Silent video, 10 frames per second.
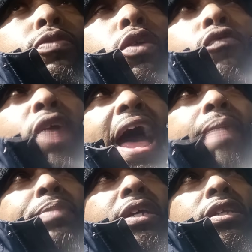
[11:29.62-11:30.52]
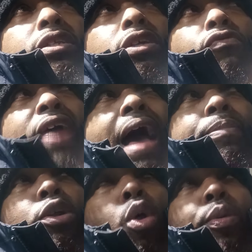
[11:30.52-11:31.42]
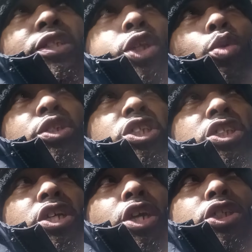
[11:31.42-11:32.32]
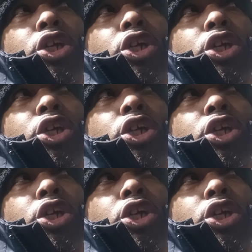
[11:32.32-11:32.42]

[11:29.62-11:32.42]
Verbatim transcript: the rabbit, the rabbit always loses to the